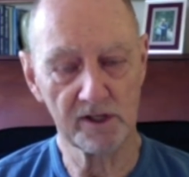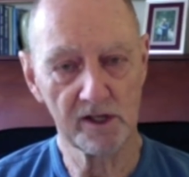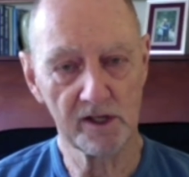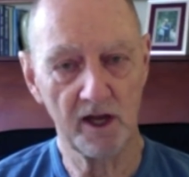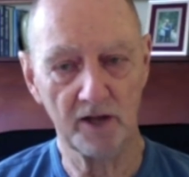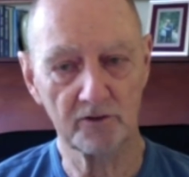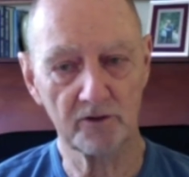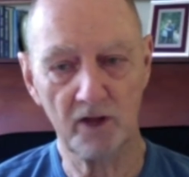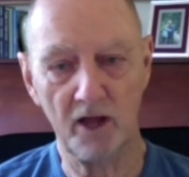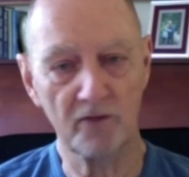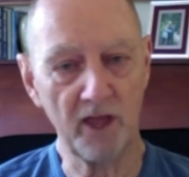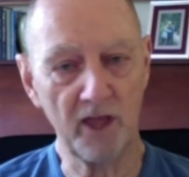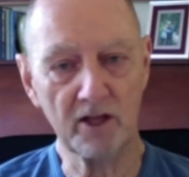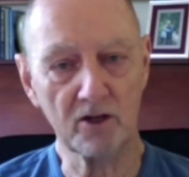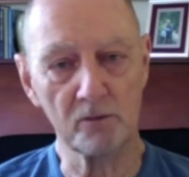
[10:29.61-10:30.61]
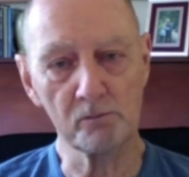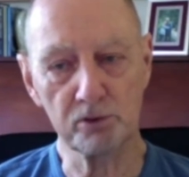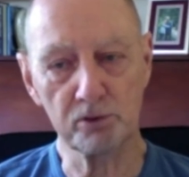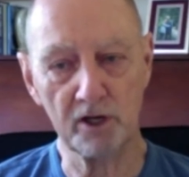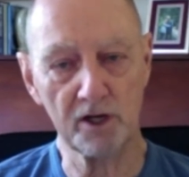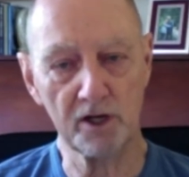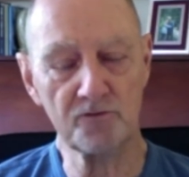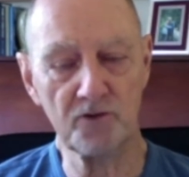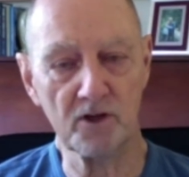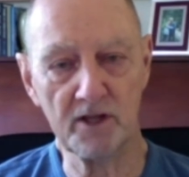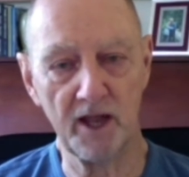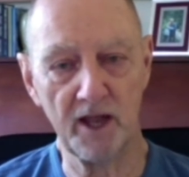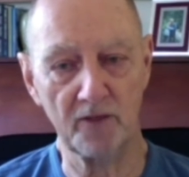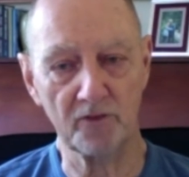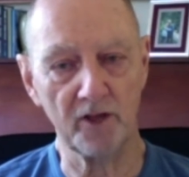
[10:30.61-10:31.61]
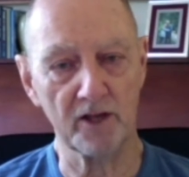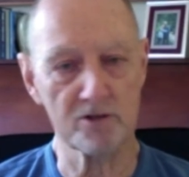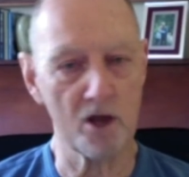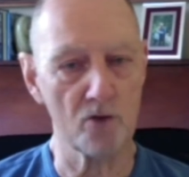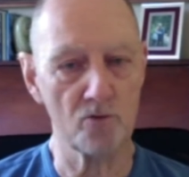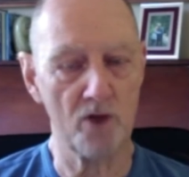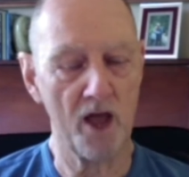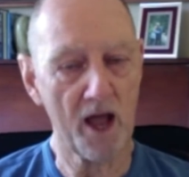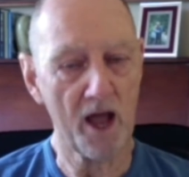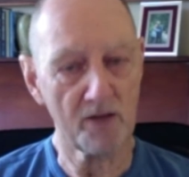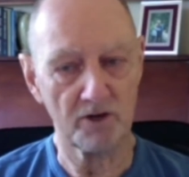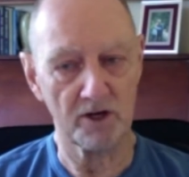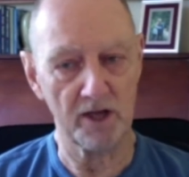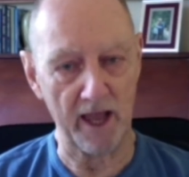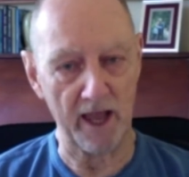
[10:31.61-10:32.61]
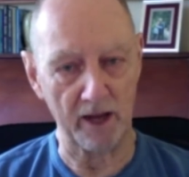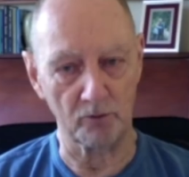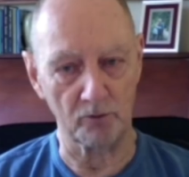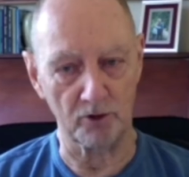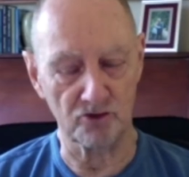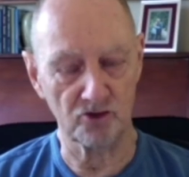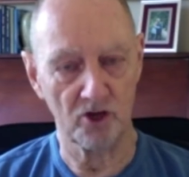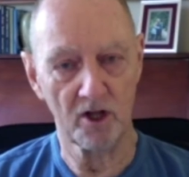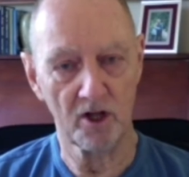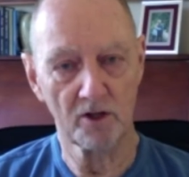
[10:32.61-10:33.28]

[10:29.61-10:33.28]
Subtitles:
And they completely forget they don't have a language